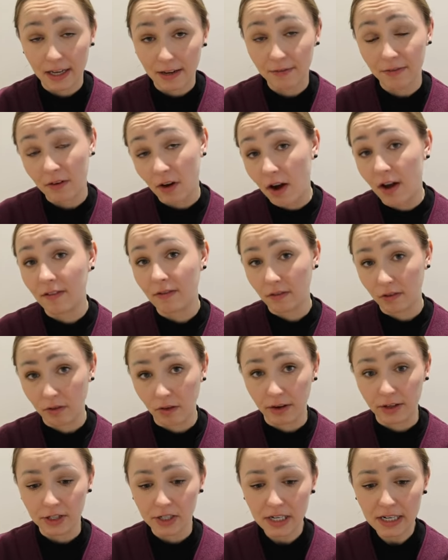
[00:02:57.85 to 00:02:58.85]
if not the
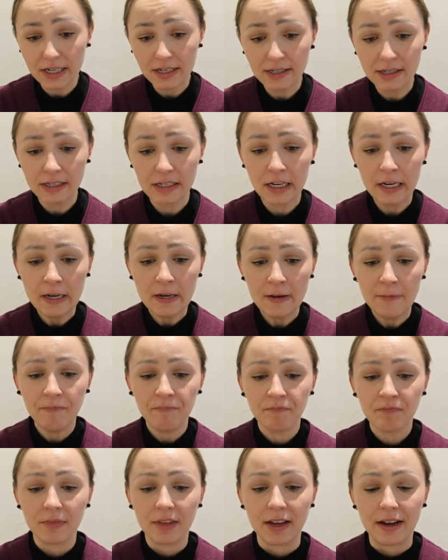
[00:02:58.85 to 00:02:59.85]
largest.
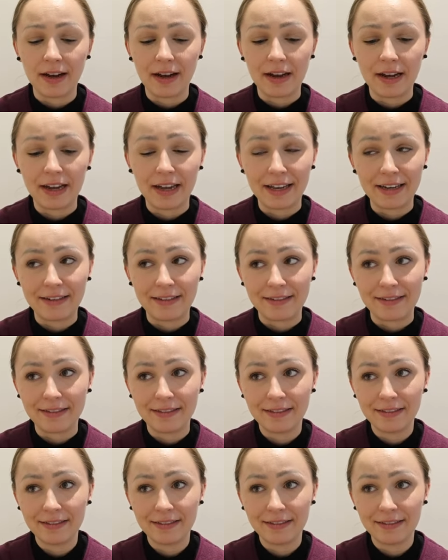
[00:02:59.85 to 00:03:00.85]
And
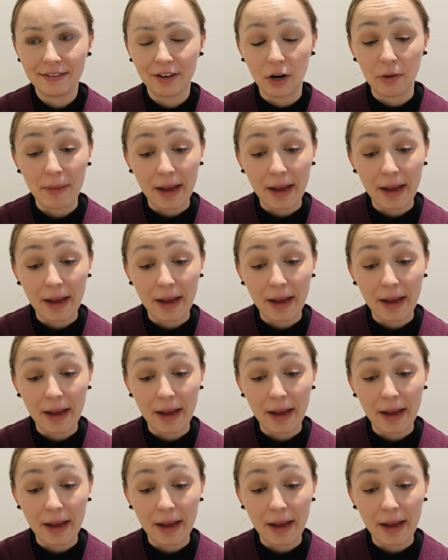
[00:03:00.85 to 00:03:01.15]
our